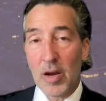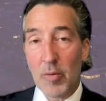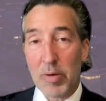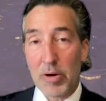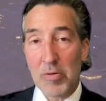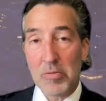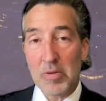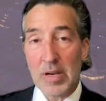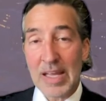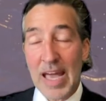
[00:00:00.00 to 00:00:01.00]
burn
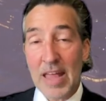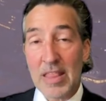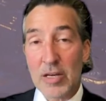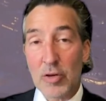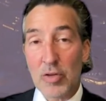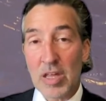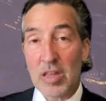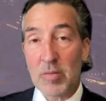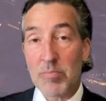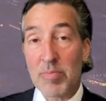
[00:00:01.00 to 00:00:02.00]
can they do this
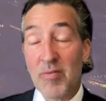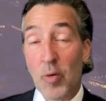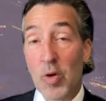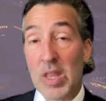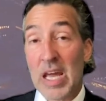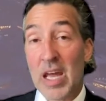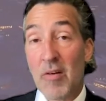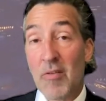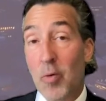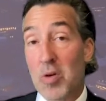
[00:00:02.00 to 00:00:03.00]
before they are
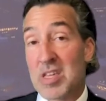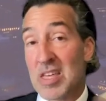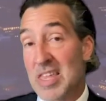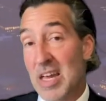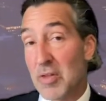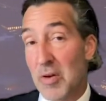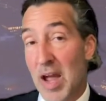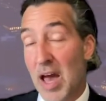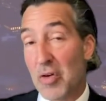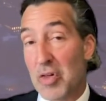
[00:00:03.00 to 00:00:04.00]
forced to sell their
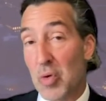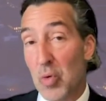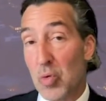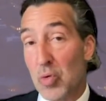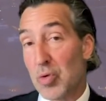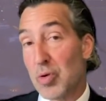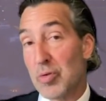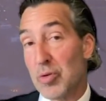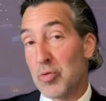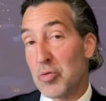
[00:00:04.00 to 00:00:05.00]
house or
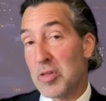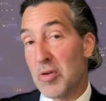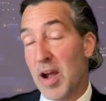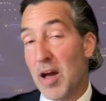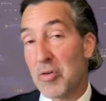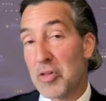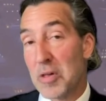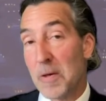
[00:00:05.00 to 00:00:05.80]
lose their house?